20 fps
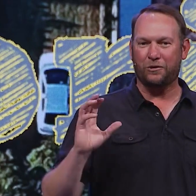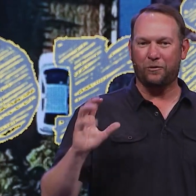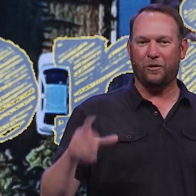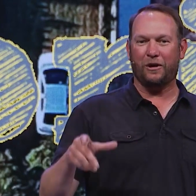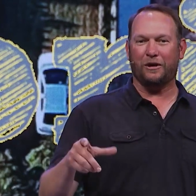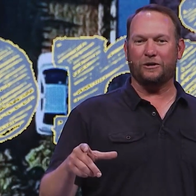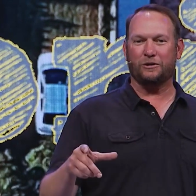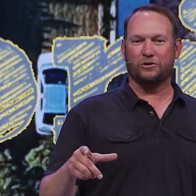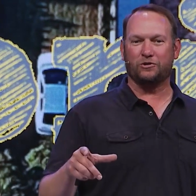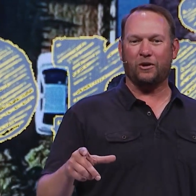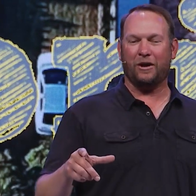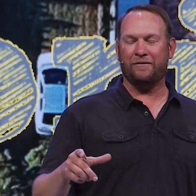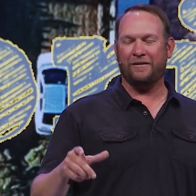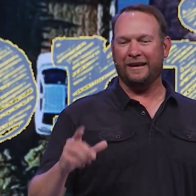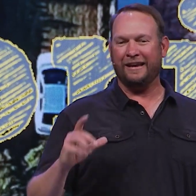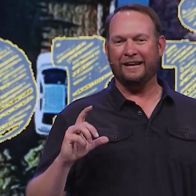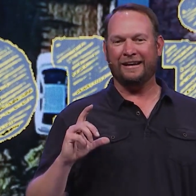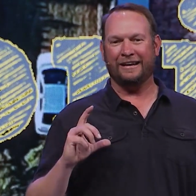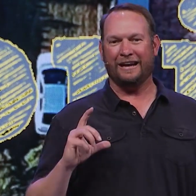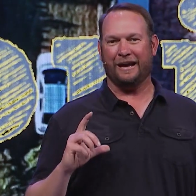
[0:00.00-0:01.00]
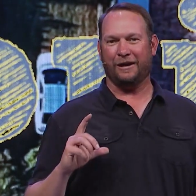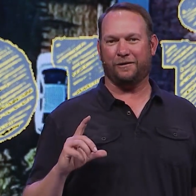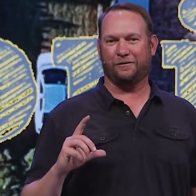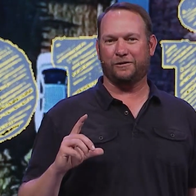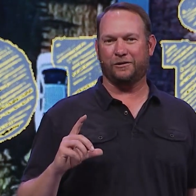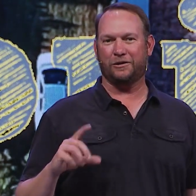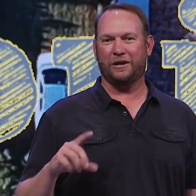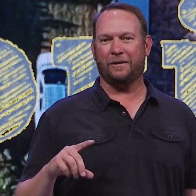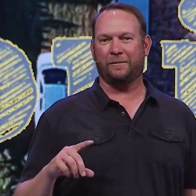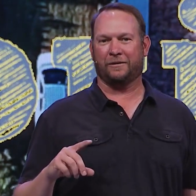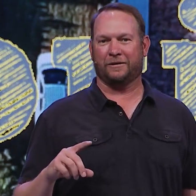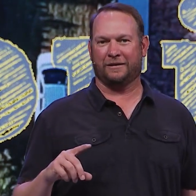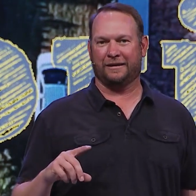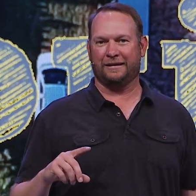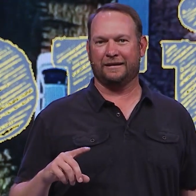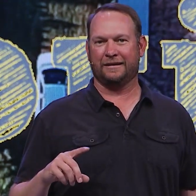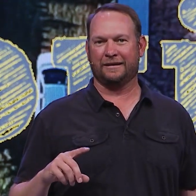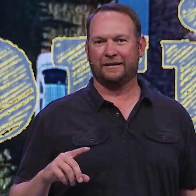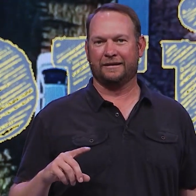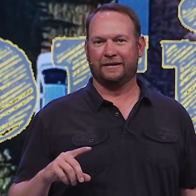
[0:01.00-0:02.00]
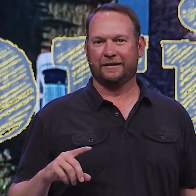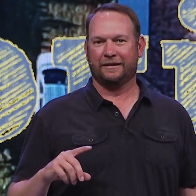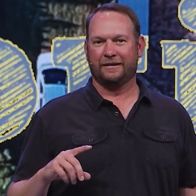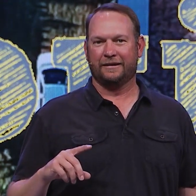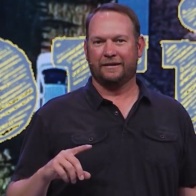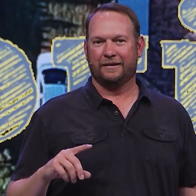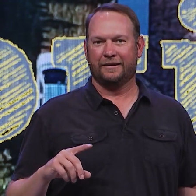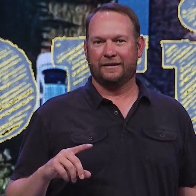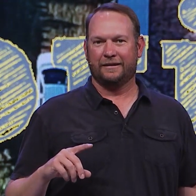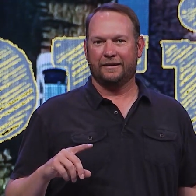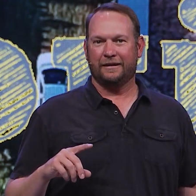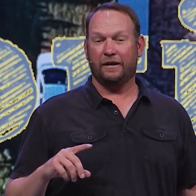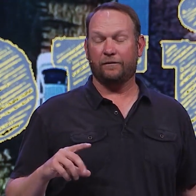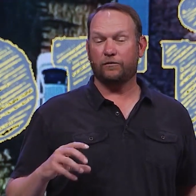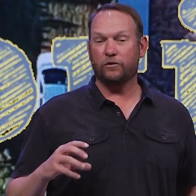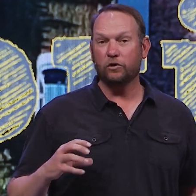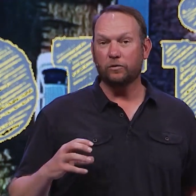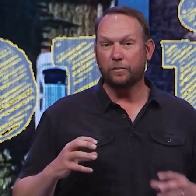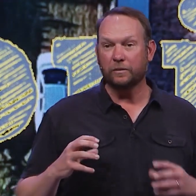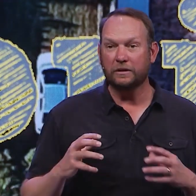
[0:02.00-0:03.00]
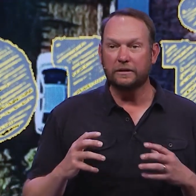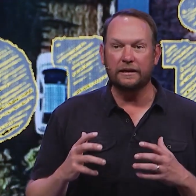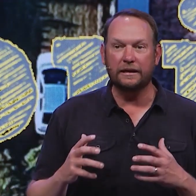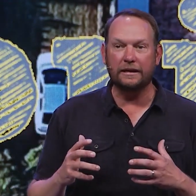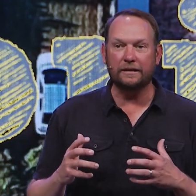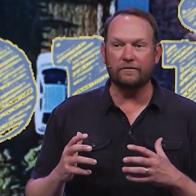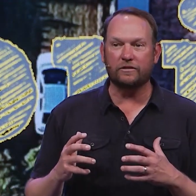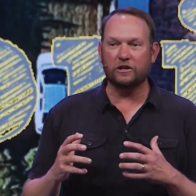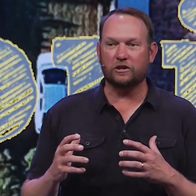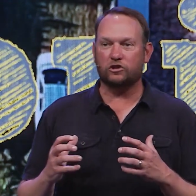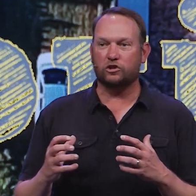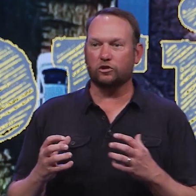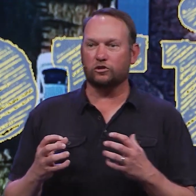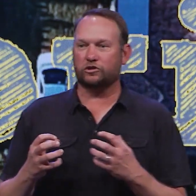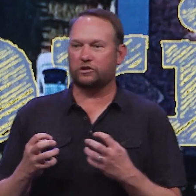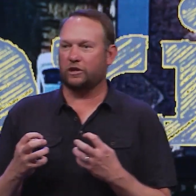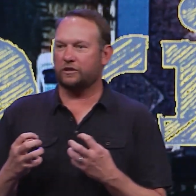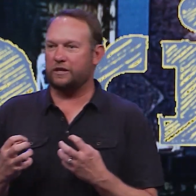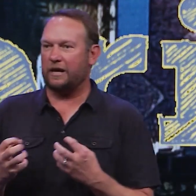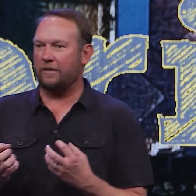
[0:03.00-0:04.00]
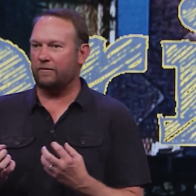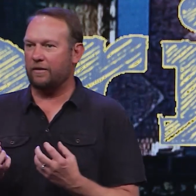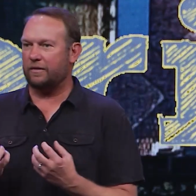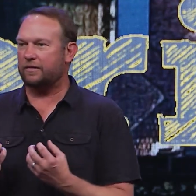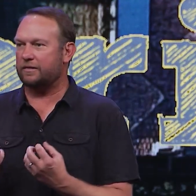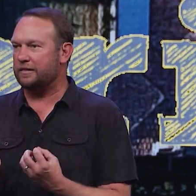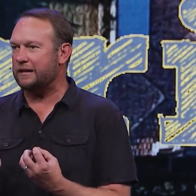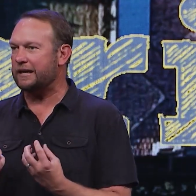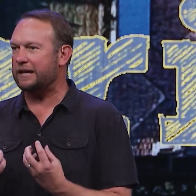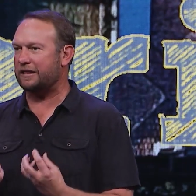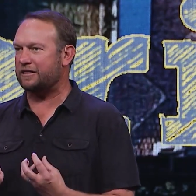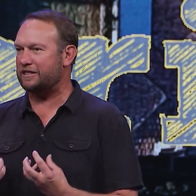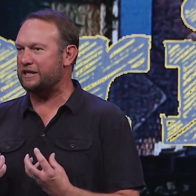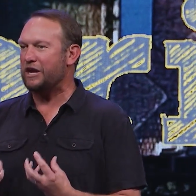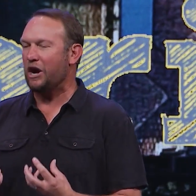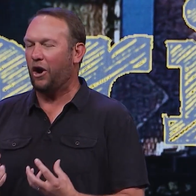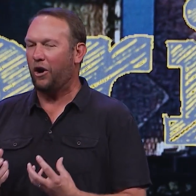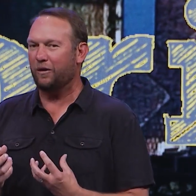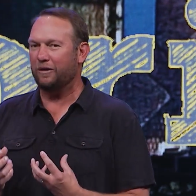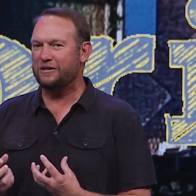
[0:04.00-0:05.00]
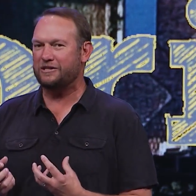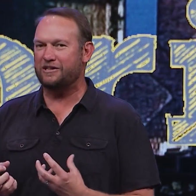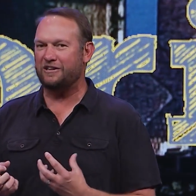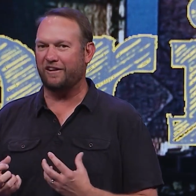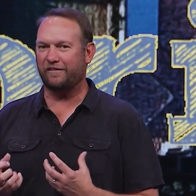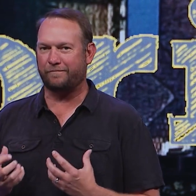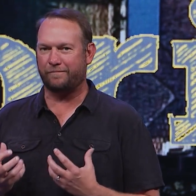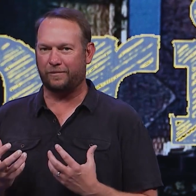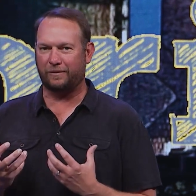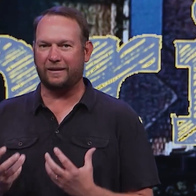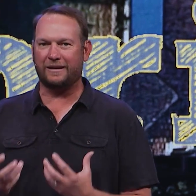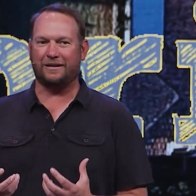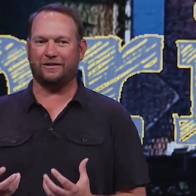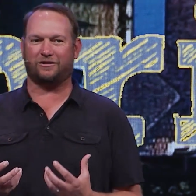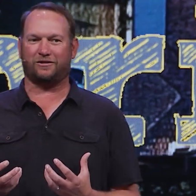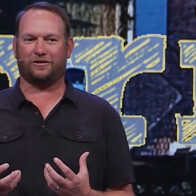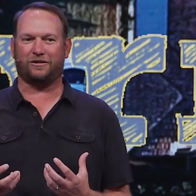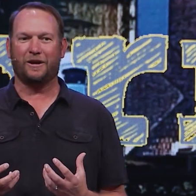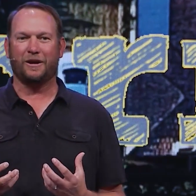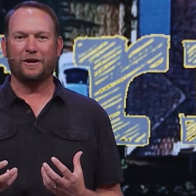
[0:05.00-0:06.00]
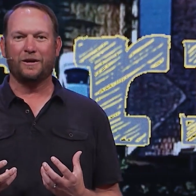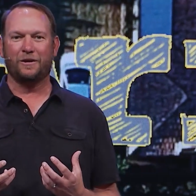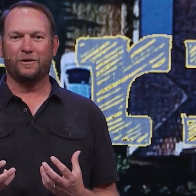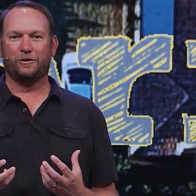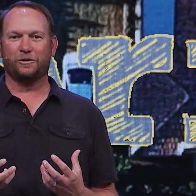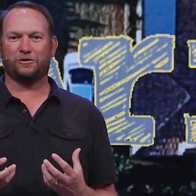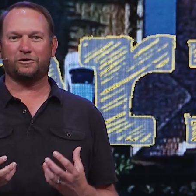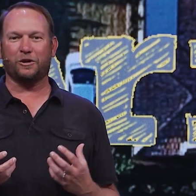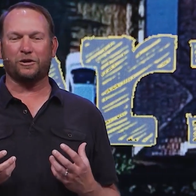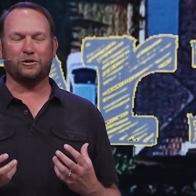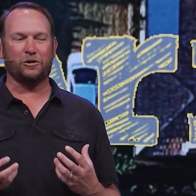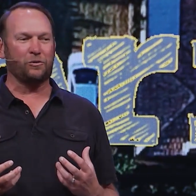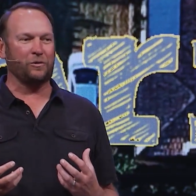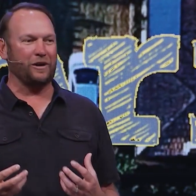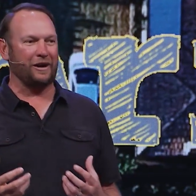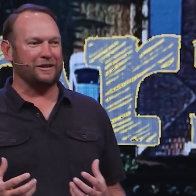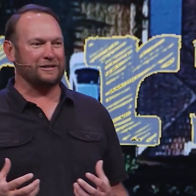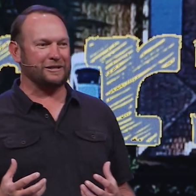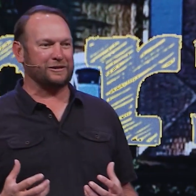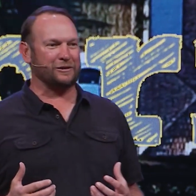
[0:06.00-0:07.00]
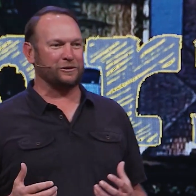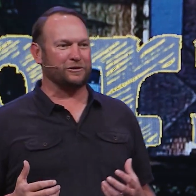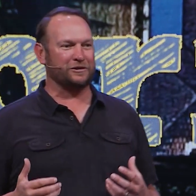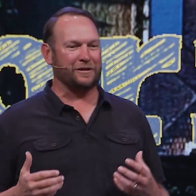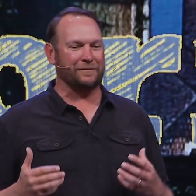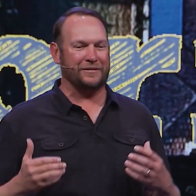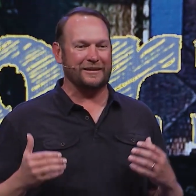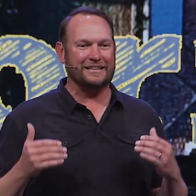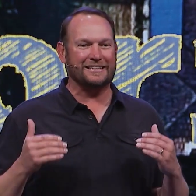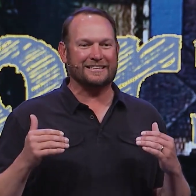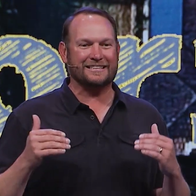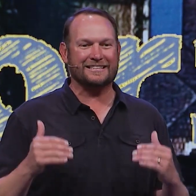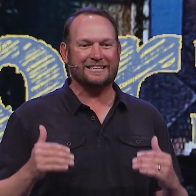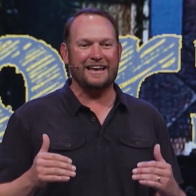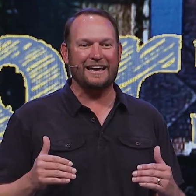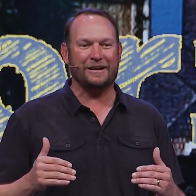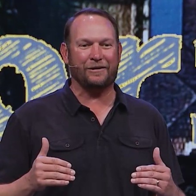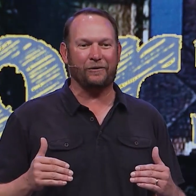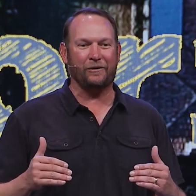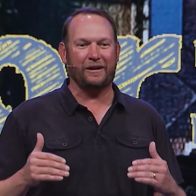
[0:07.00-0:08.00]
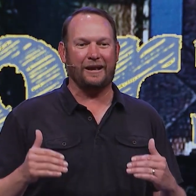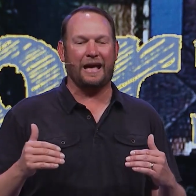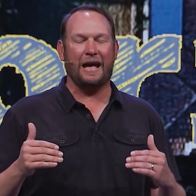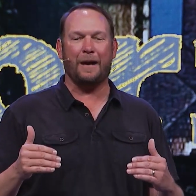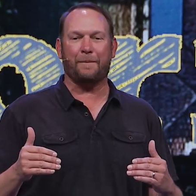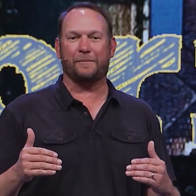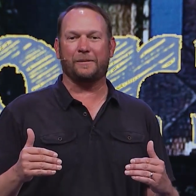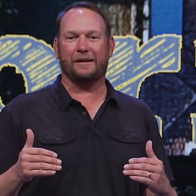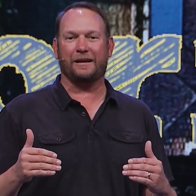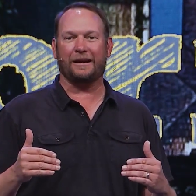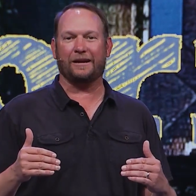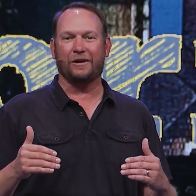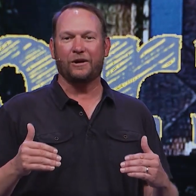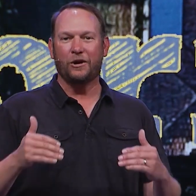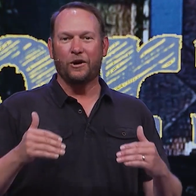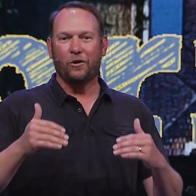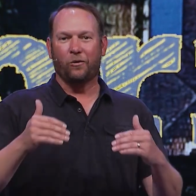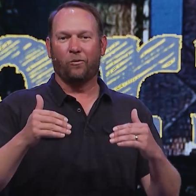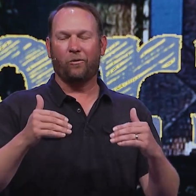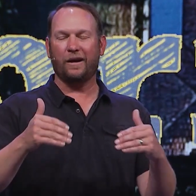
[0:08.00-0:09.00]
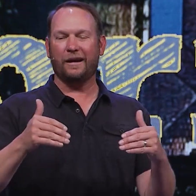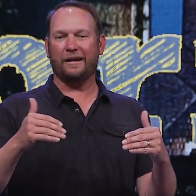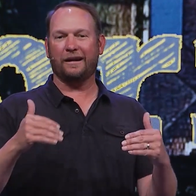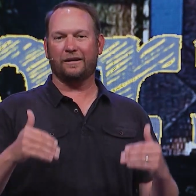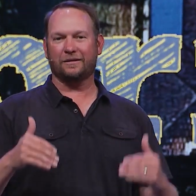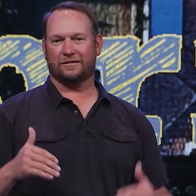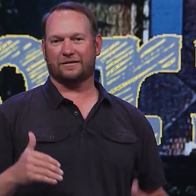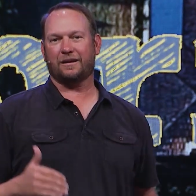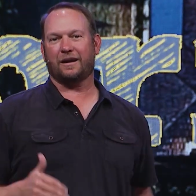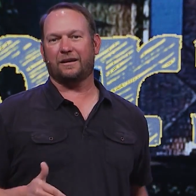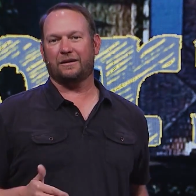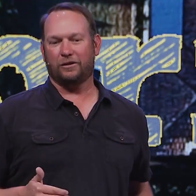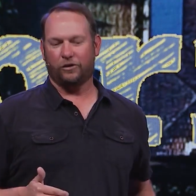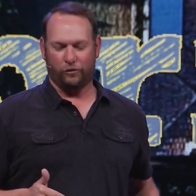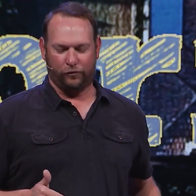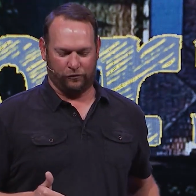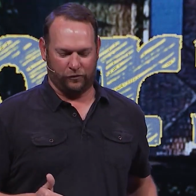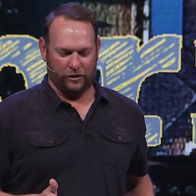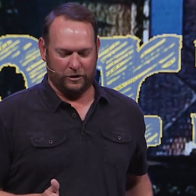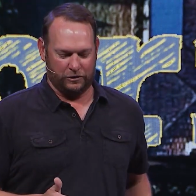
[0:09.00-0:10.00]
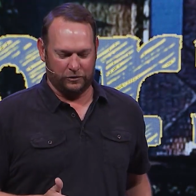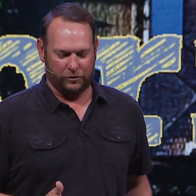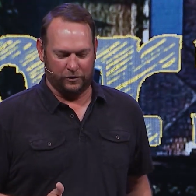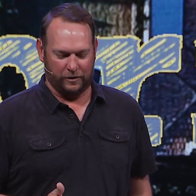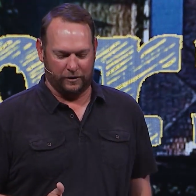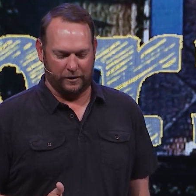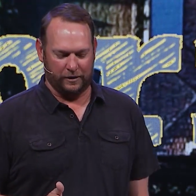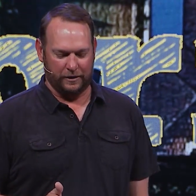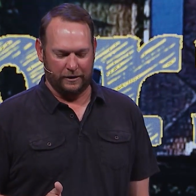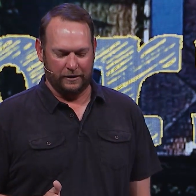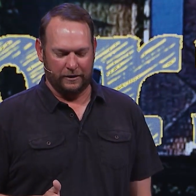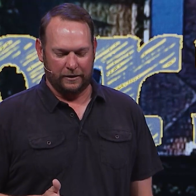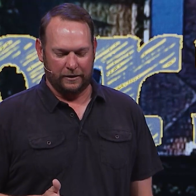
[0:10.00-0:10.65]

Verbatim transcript: the way you drive in and out of your neighborhood. If you believe this, you'll start to have a thick theology of place You'll start to realize that there's something sacred happening right outside your front door.